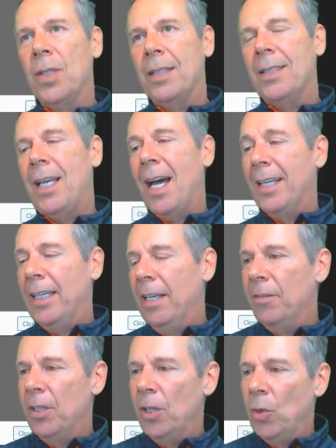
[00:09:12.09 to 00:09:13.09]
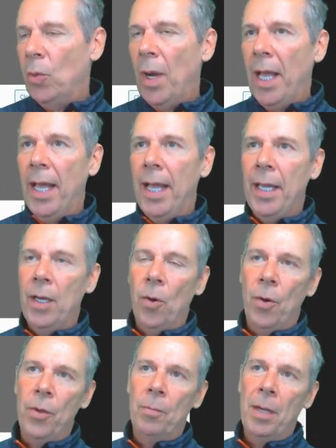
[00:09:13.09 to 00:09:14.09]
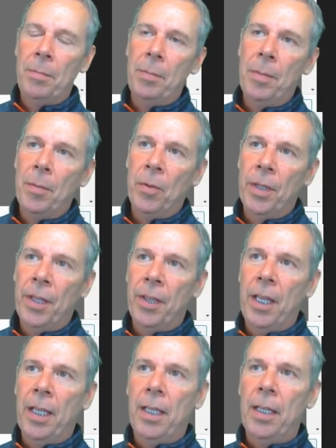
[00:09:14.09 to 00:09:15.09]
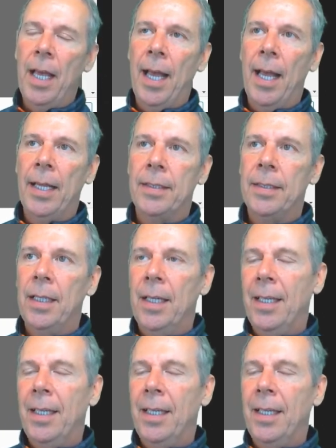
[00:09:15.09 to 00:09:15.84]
that's kind of giving it away, or there might be people that think that